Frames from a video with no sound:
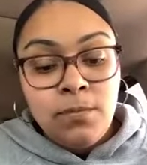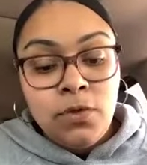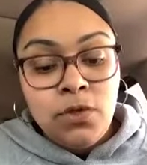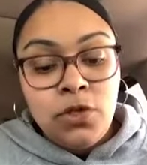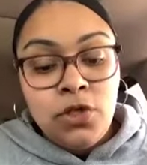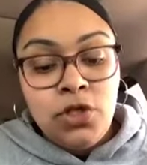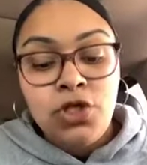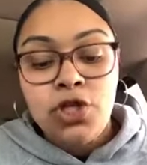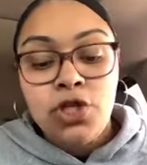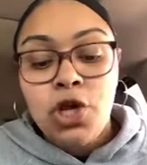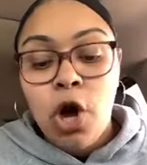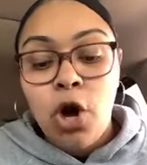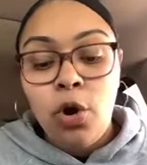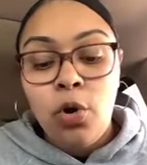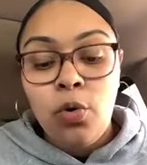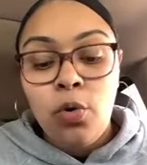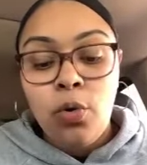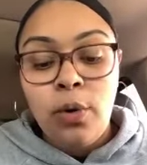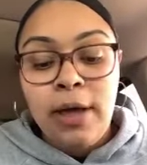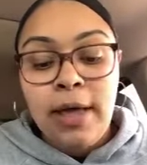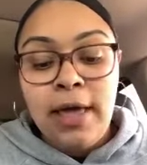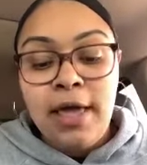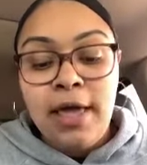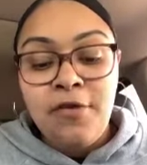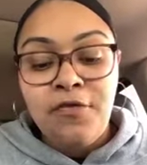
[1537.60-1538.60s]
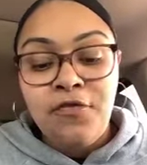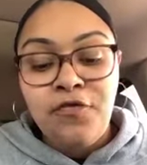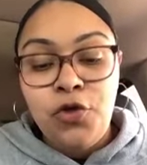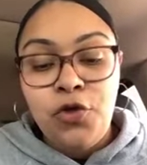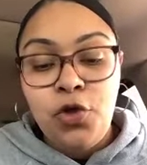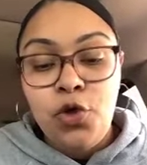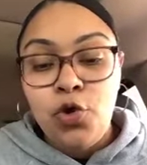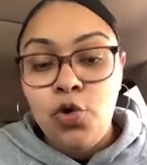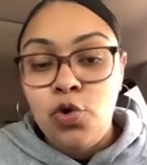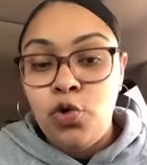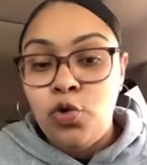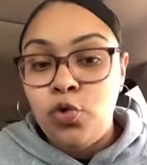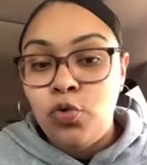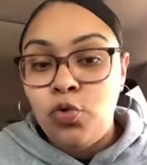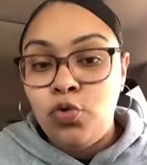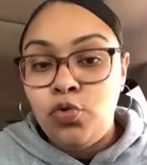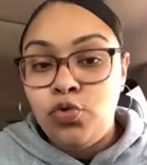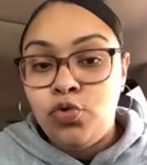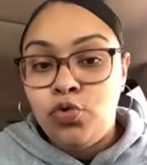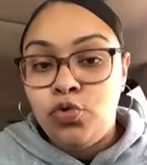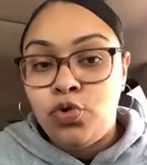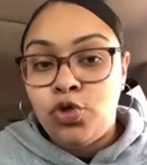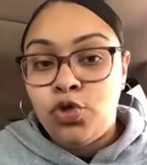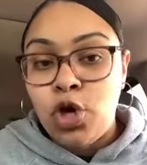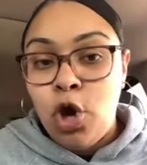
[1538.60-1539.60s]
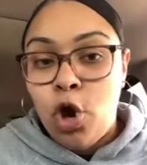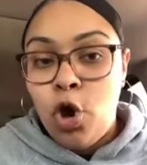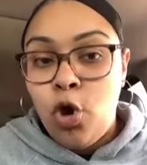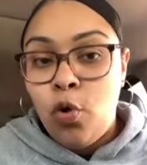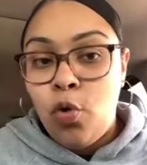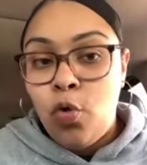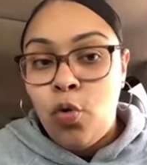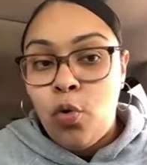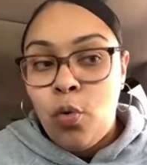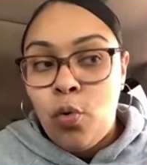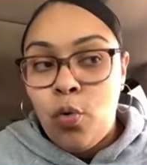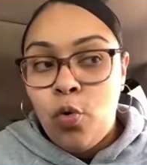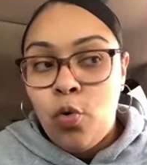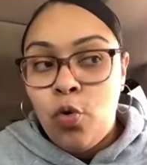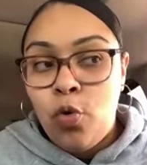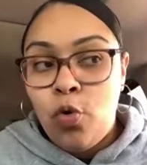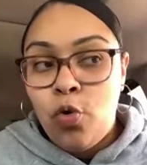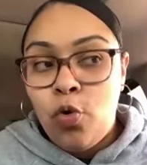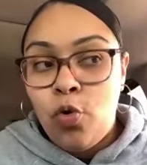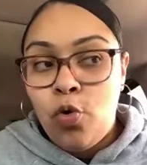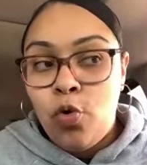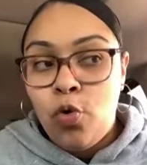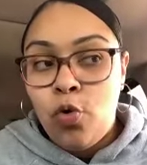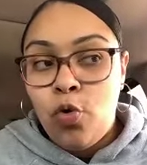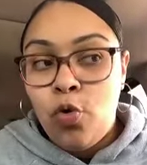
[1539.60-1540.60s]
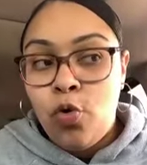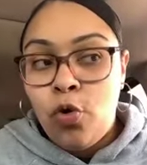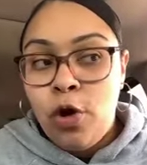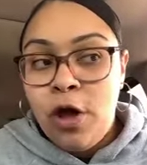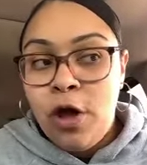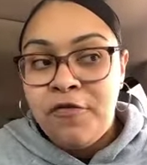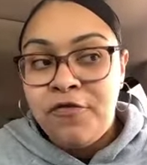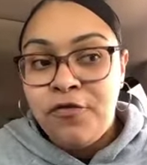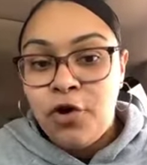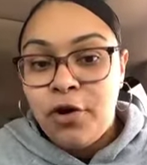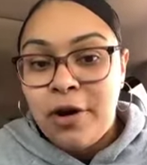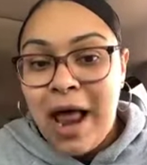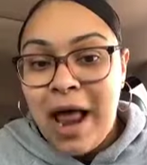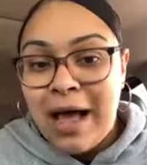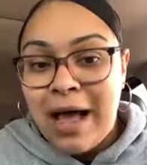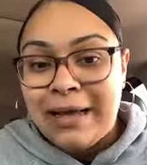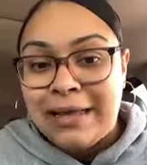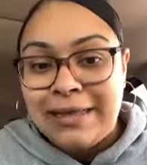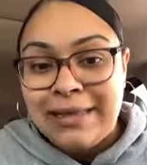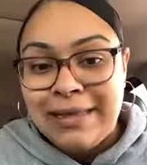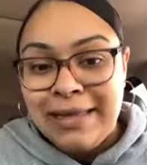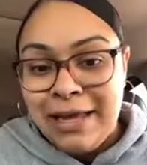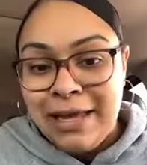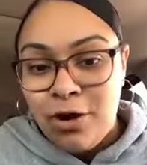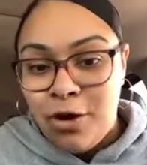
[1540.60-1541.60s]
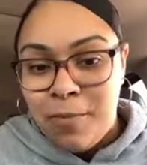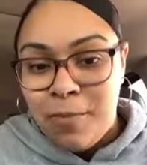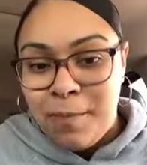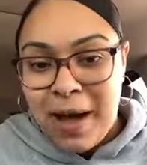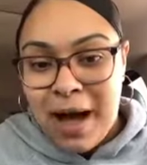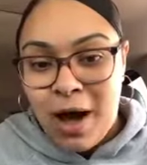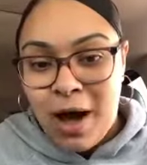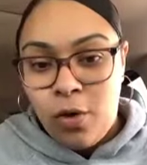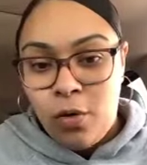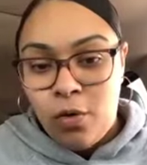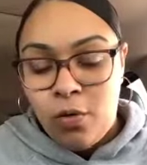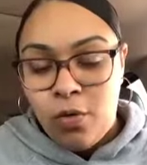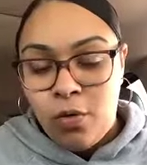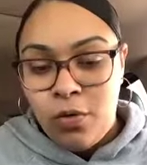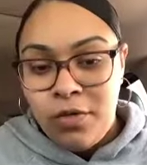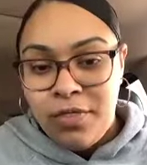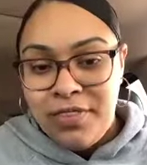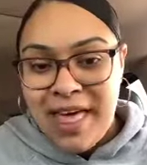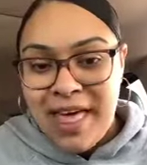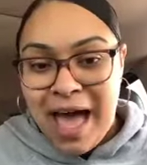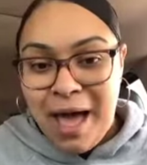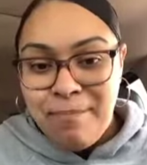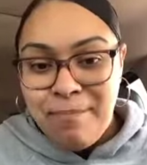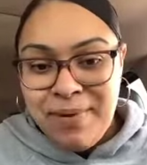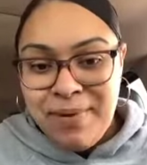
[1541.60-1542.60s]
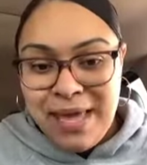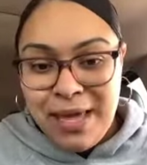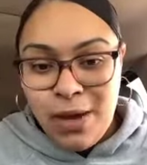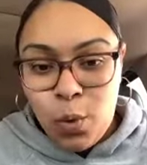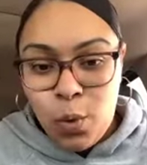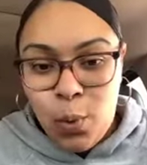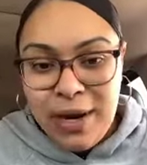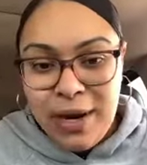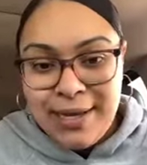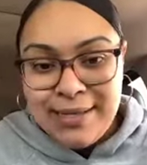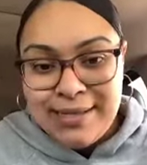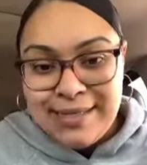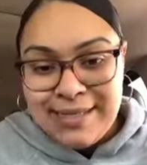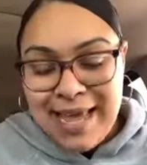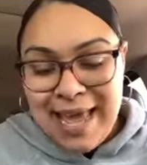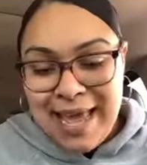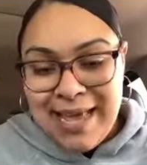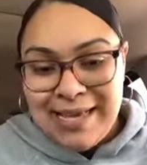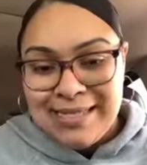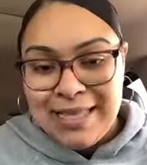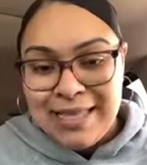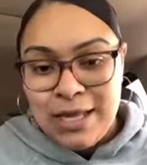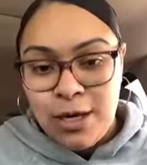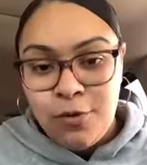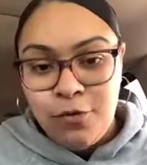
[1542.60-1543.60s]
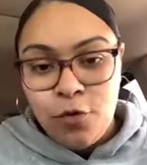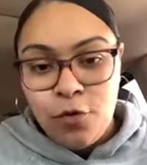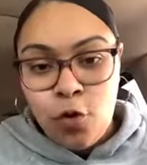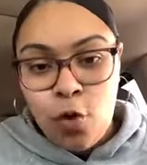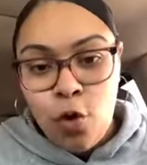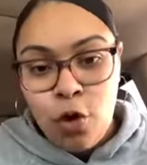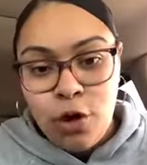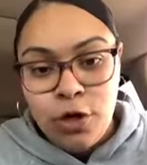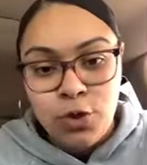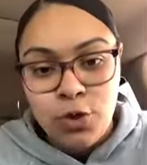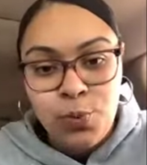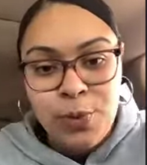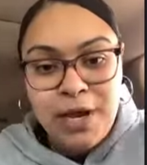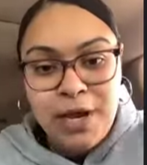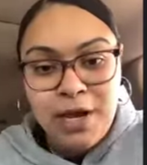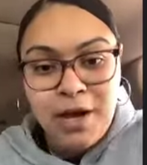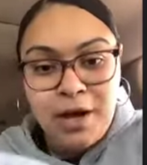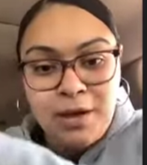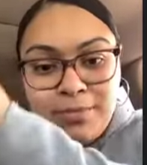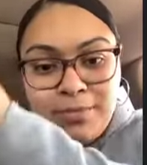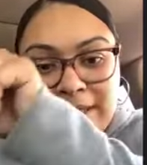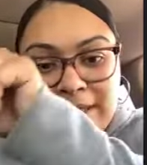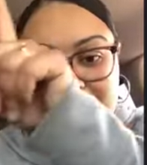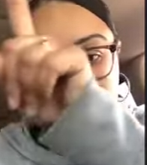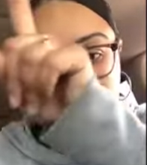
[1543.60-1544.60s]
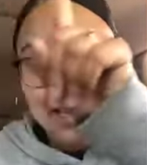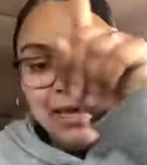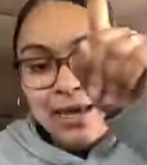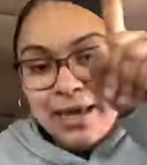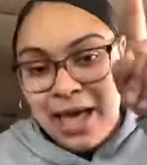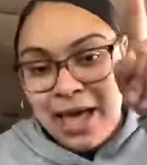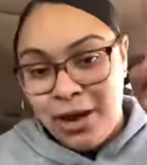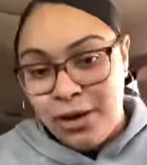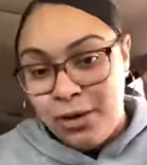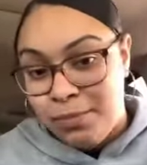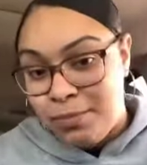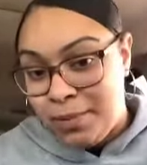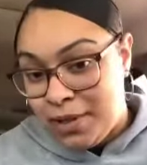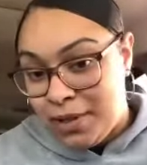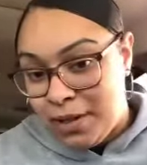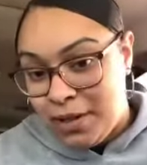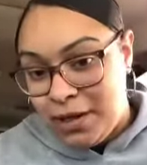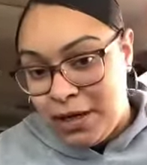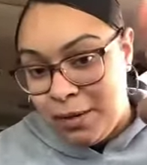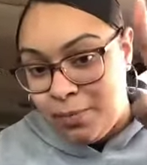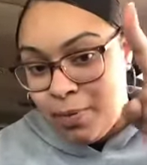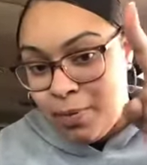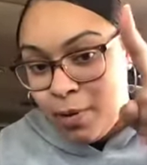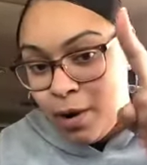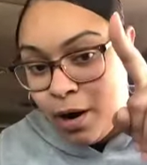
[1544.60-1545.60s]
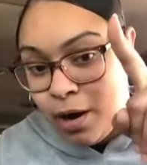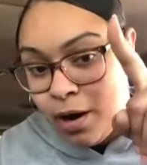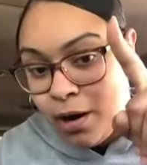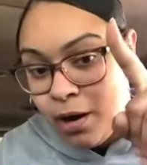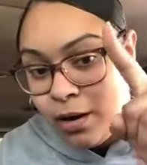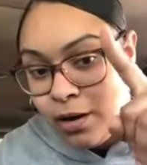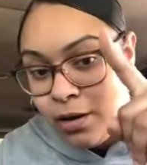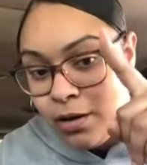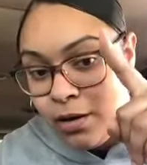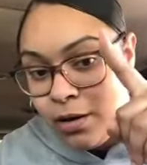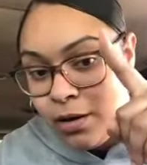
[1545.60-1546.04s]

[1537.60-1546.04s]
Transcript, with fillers: So if you don't, if you're not clear about that being what it takes, then of course, when it comes to the accountability part,